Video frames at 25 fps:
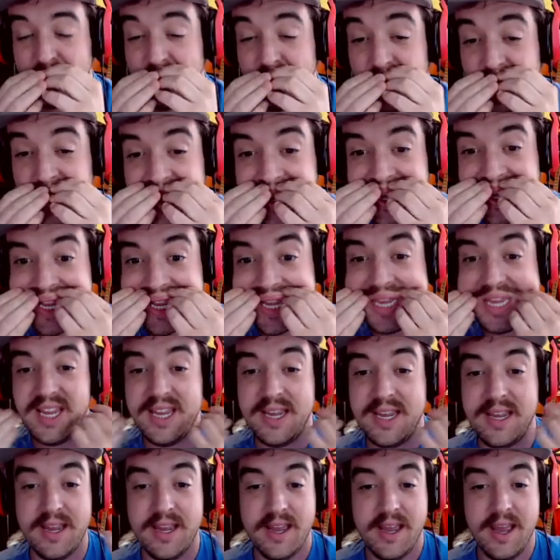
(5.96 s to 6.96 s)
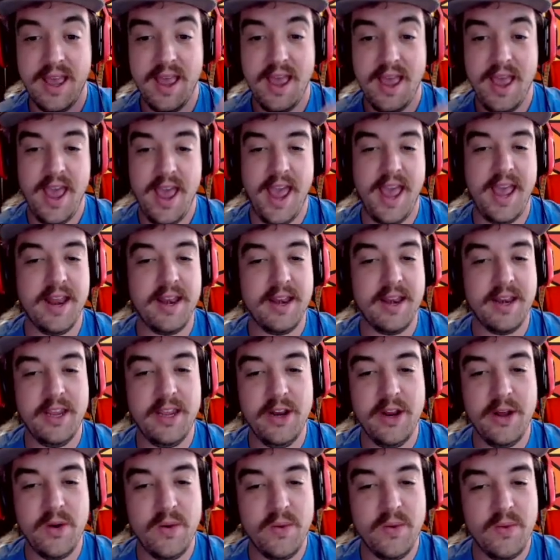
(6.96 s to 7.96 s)
really, and
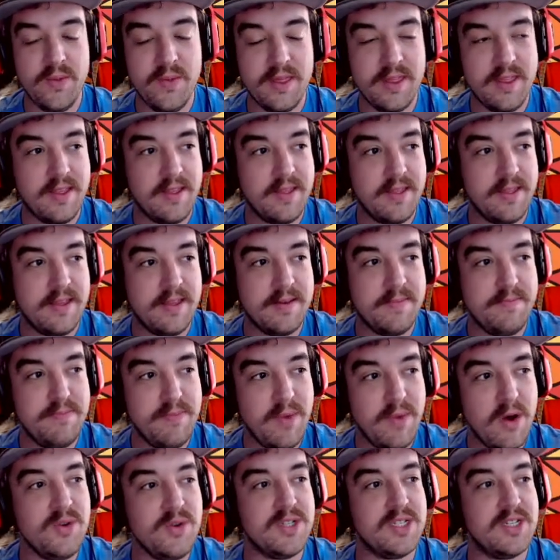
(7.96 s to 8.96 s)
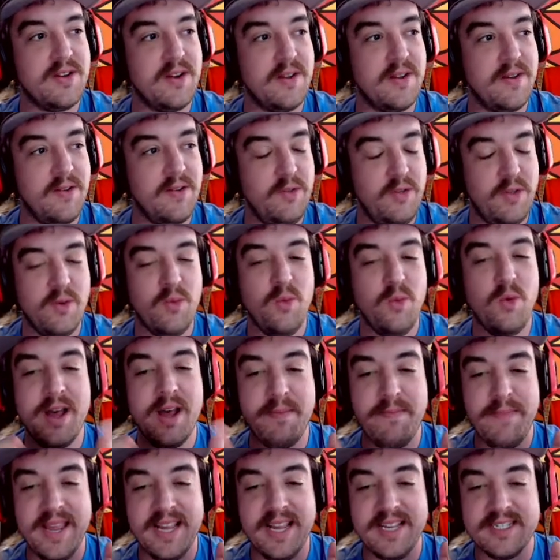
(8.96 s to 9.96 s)
the
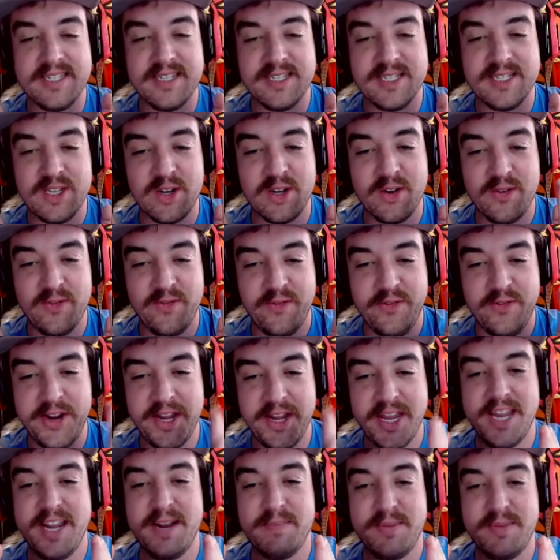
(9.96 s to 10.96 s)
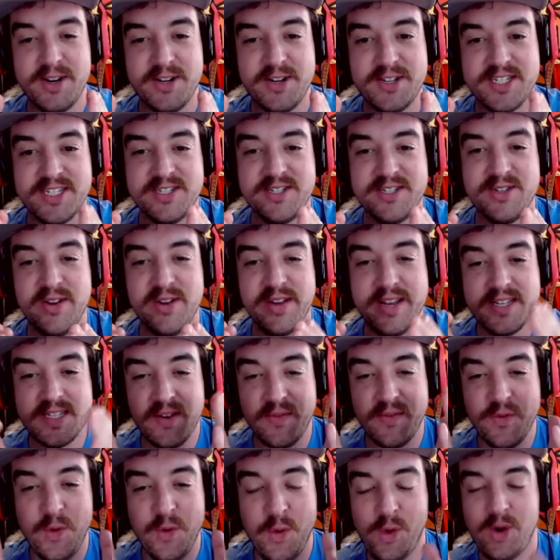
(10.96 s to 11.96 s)
what makes it so freaking personal is,
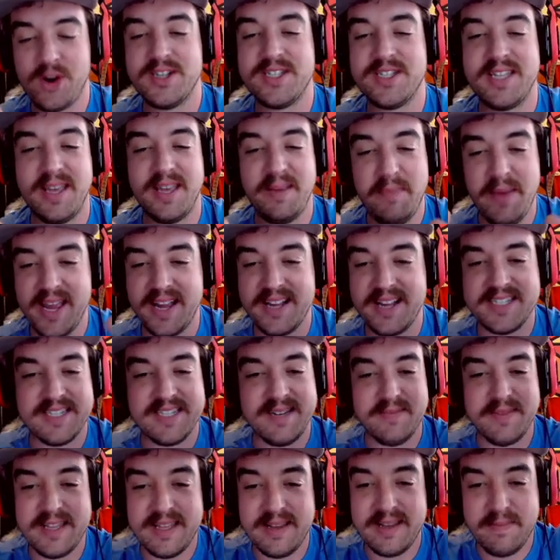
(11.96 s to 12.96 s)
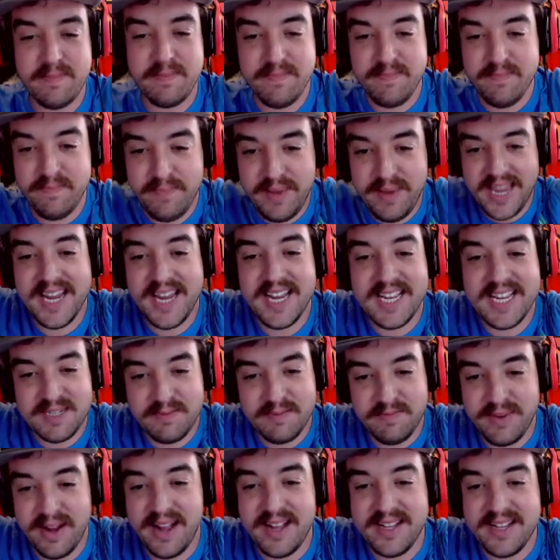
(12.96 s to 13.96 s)
of course, they pick some of the
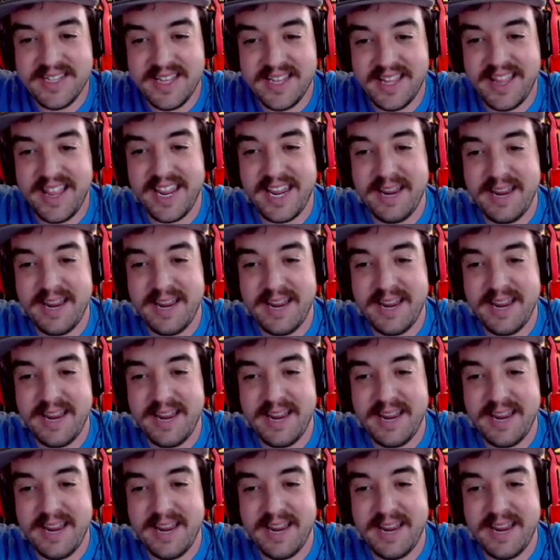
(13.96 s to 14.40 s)
biggest buds that they can